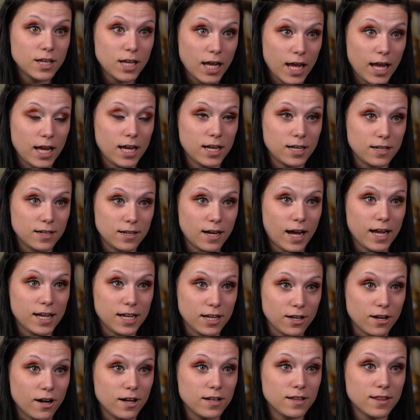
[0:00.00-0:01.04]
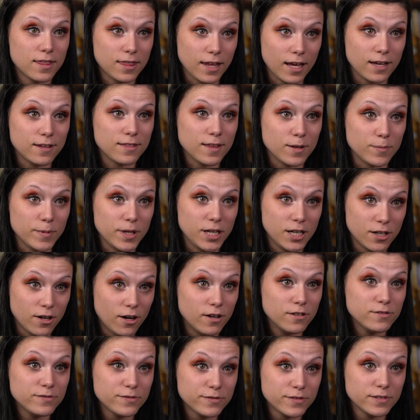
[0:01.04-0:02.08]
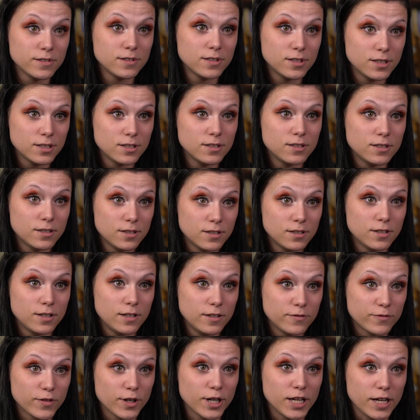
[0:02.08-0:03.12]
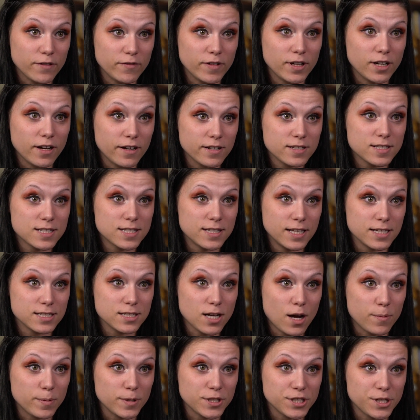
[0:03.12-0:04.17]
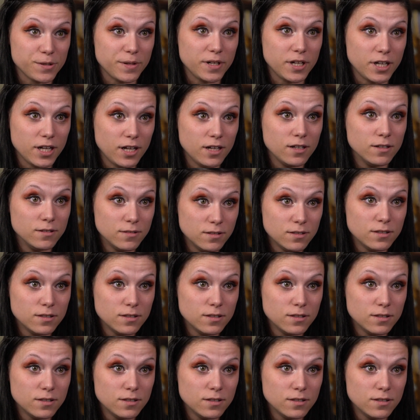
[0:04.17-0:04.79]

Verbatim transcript: And I cannot thank them enough for giving us this opportunity.